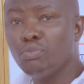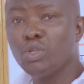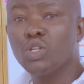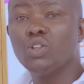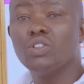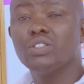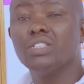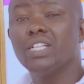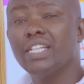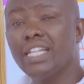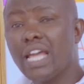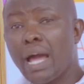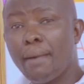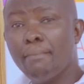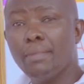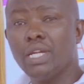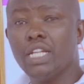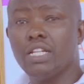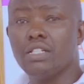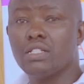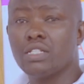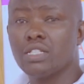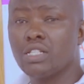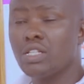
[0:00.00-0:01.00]
because they are
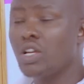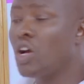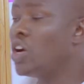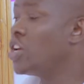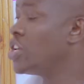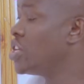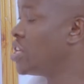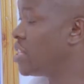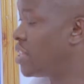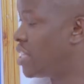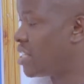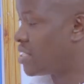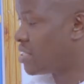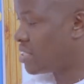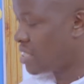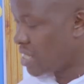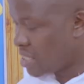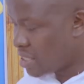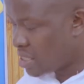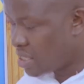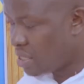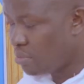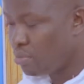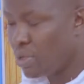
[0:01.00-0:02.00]
minutes, the
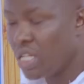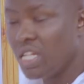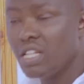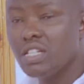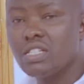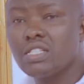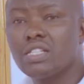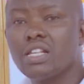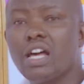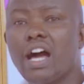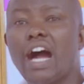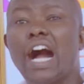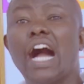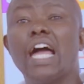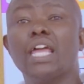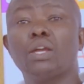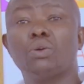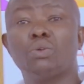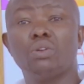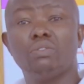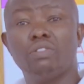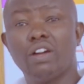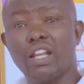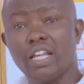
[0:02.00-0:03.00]
60 minutes are
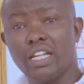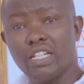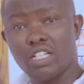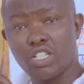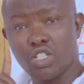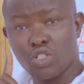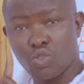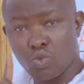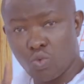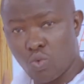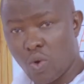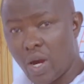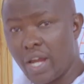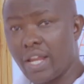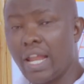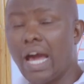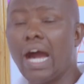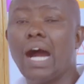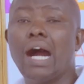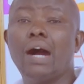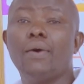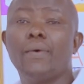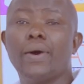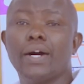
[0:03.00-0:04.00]
equivalent to
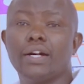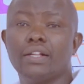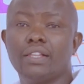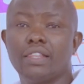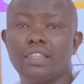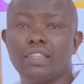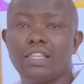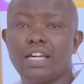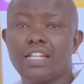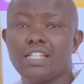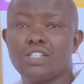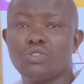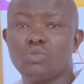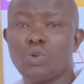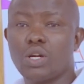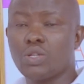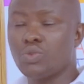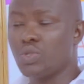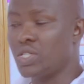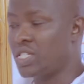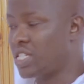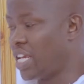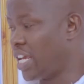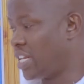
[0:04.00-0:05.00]
one hour. That is
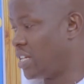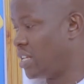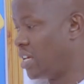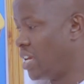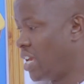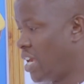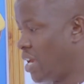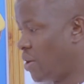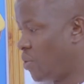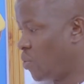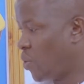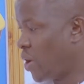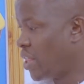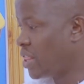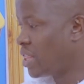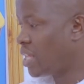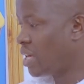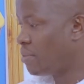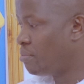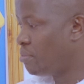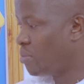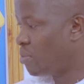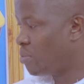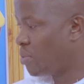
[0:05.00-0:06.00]
what we said. When
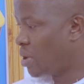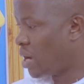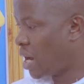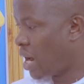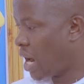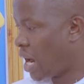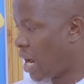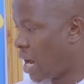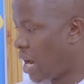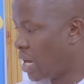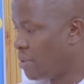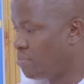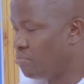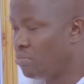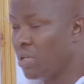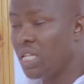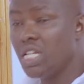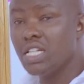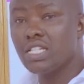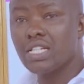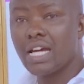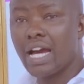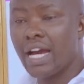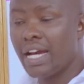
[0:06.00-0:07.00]
the
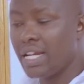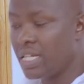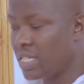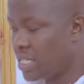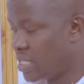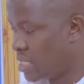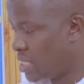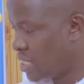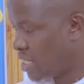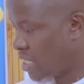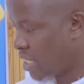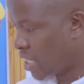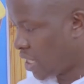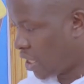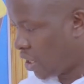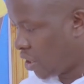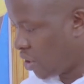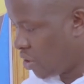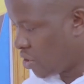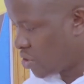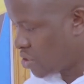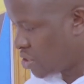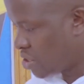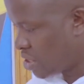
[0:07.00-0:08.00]
minute and
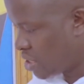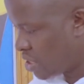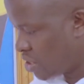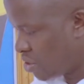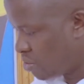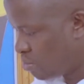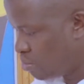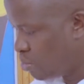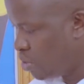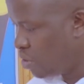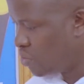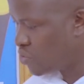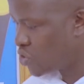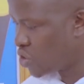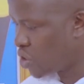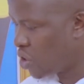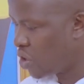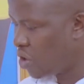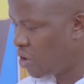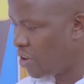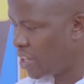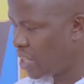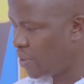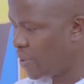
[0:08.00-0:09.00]
clocks moves
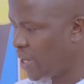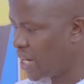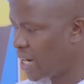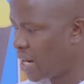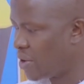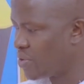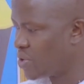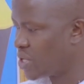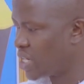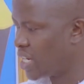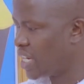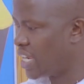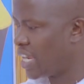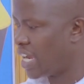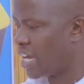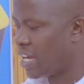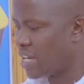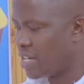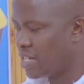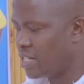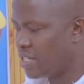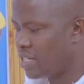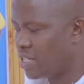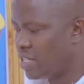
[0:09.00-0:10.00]
all the way around
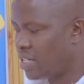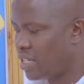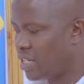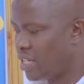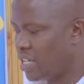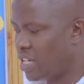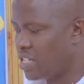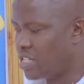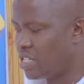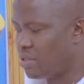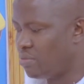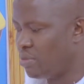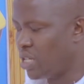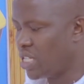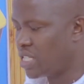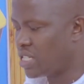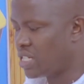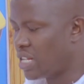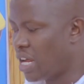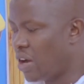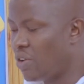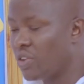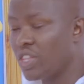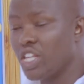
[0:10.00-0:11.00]
here. It
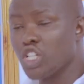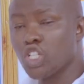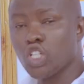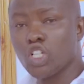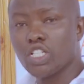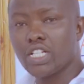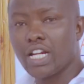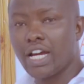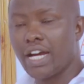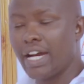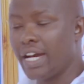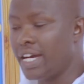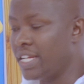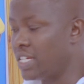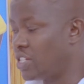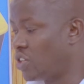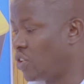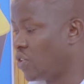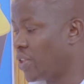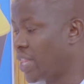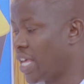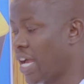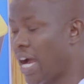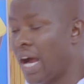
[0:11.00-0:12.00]
means now the shorter hand
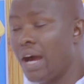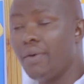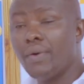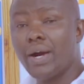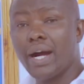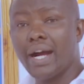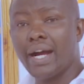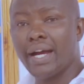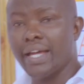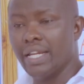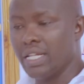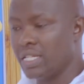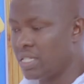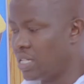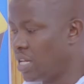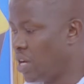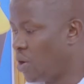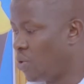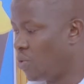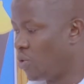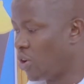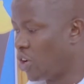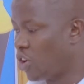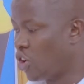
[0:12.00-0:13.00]
or the hour hand
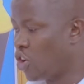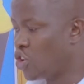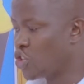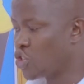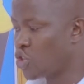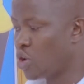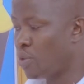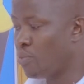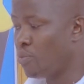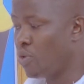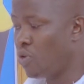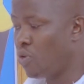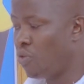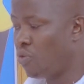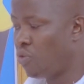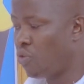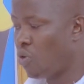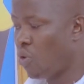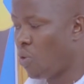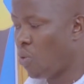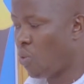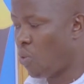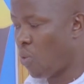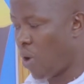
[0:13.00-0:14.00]
will also
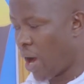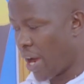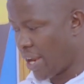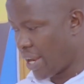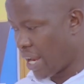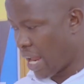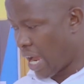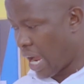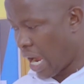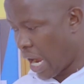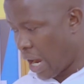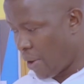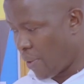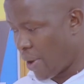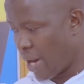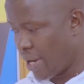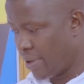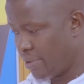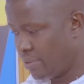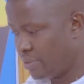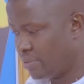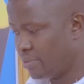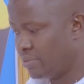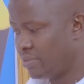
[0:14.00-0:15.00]
move one
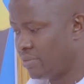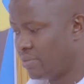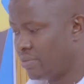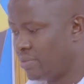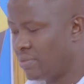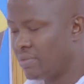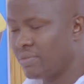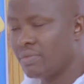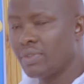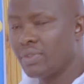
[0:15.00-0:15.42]
hour.